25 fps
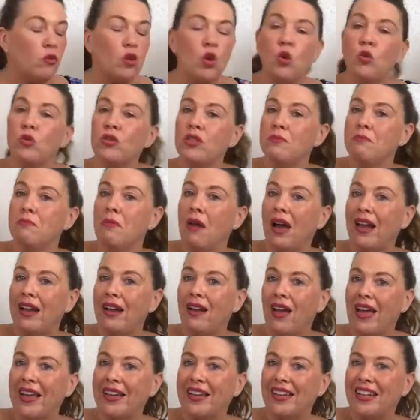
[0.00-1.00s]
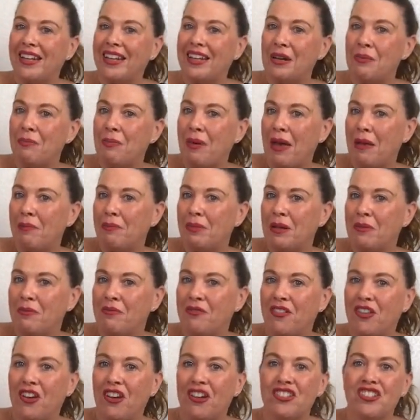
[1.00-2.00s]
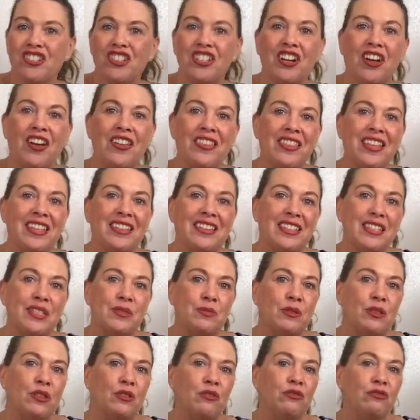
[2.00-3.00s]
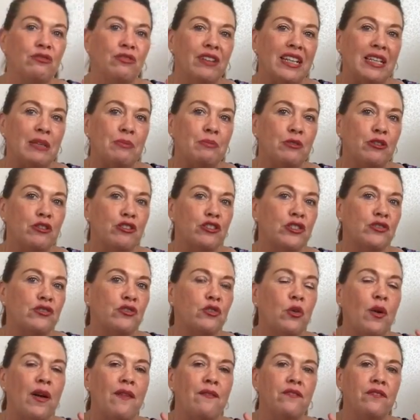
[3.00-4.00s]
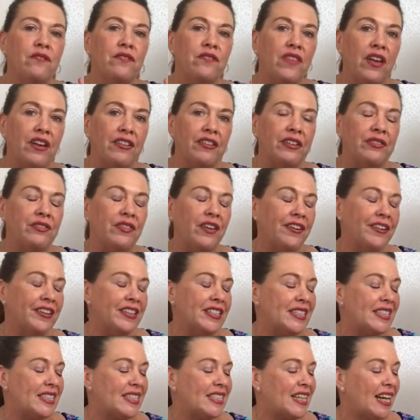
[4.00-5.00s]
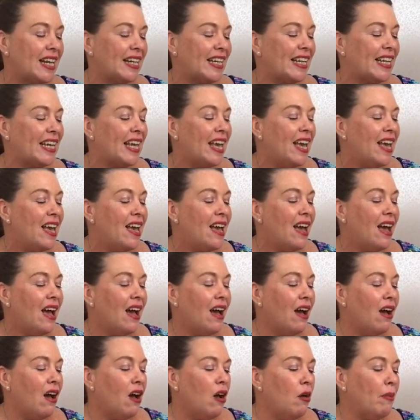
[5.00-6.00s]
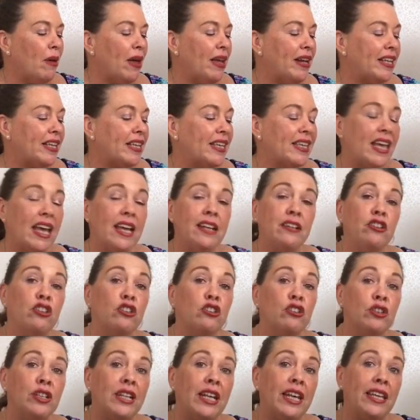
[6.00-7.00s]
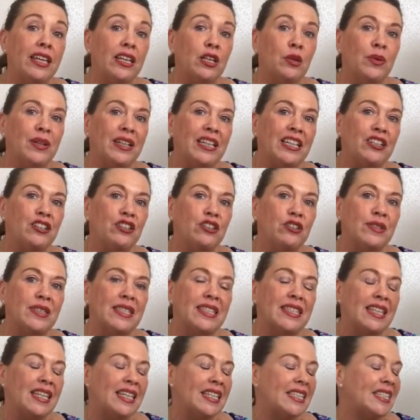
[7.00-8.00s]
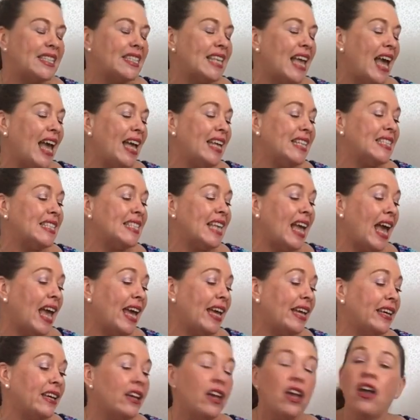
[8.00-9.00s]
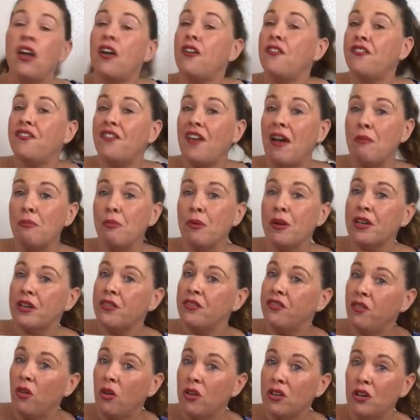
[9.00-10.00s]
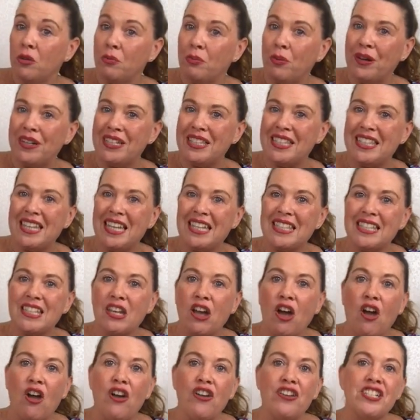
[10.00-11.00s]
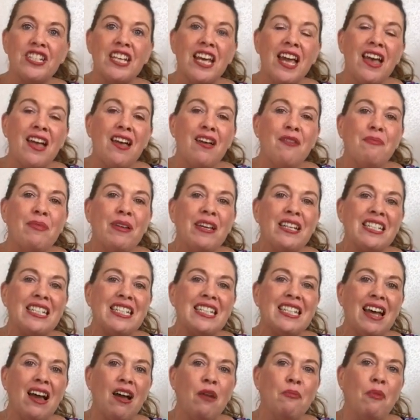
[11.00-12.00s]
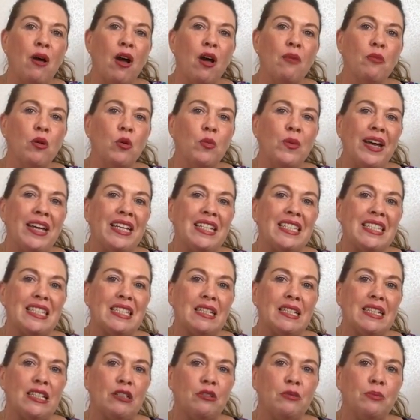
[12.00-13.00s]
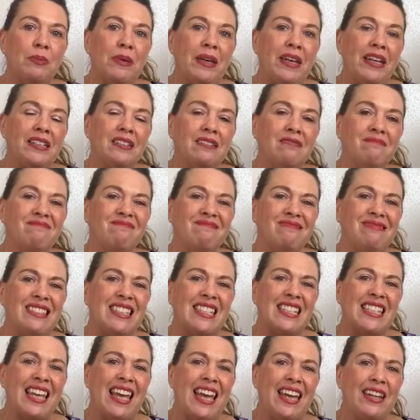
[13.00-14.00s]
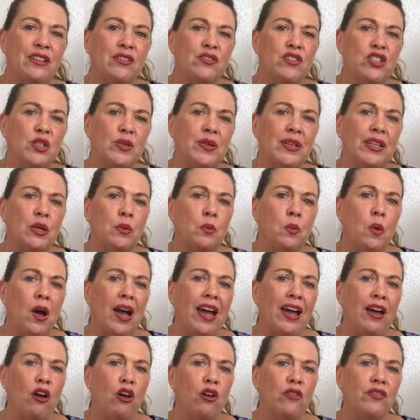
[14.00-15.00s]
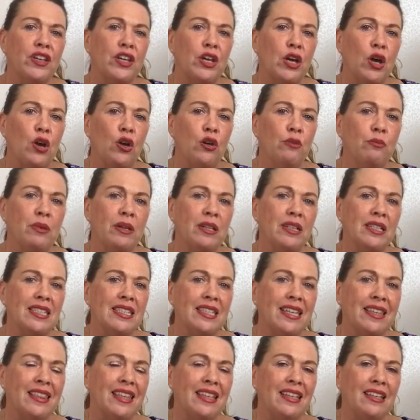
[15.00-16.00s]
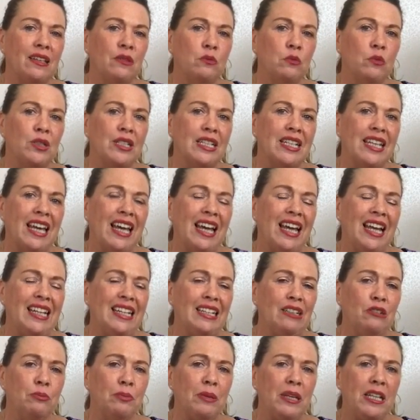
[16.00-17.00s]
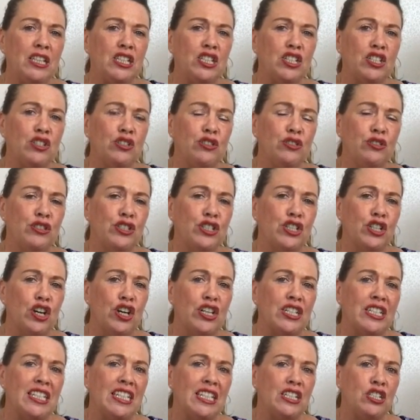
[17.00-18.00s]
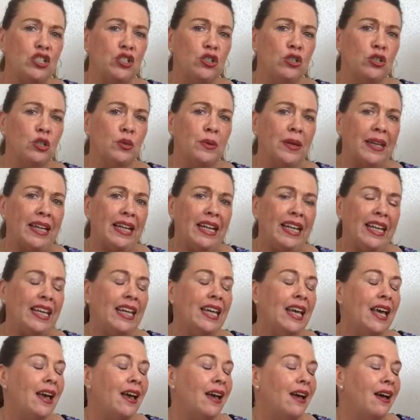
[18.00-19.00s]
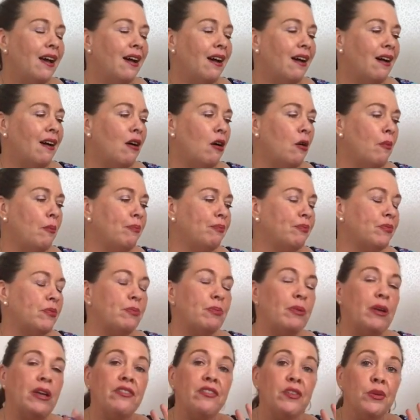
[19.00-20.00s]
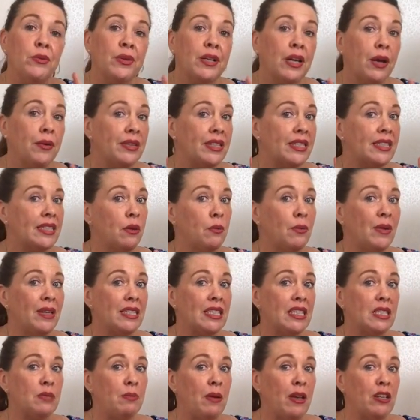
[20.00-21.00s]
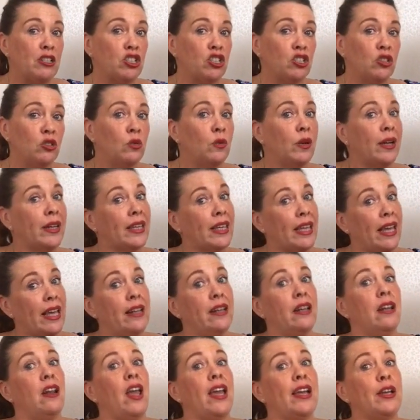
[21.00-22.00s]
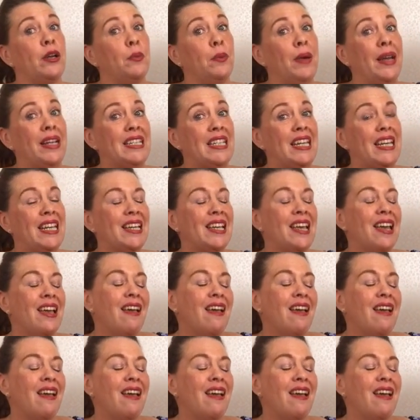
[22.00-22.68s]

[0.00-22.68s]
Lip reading: Or you might like it in a peplum version. I think this would look really beautiful and very, very stunning. And again, you could equally use this as a fabric for your princess coat, but I'm always a little bit scared of doing a white overcoat because I think it would get a little bit too dirty too quickly. But if you were going somewhere special, again, like a wedding,